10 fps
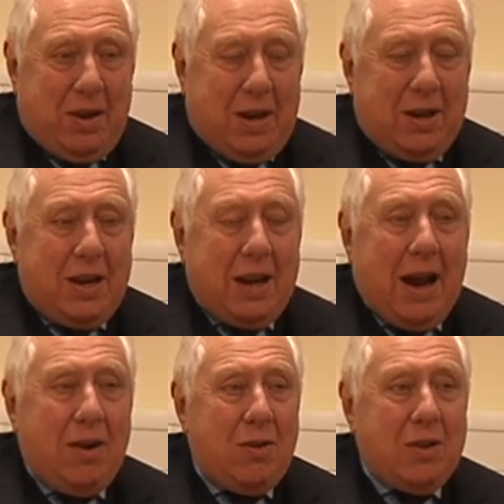Indeed,
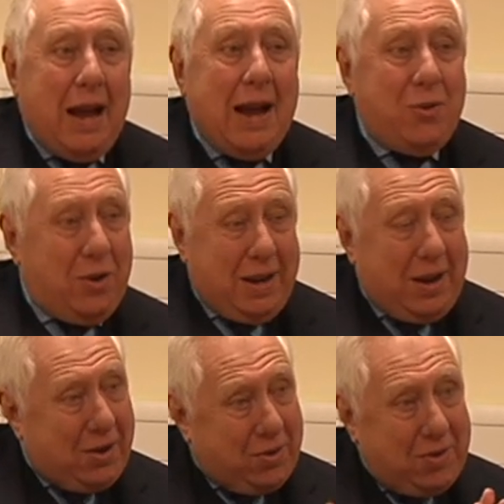Harold actually,
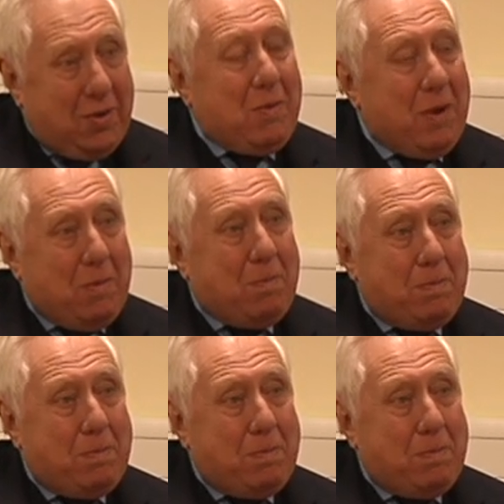it's a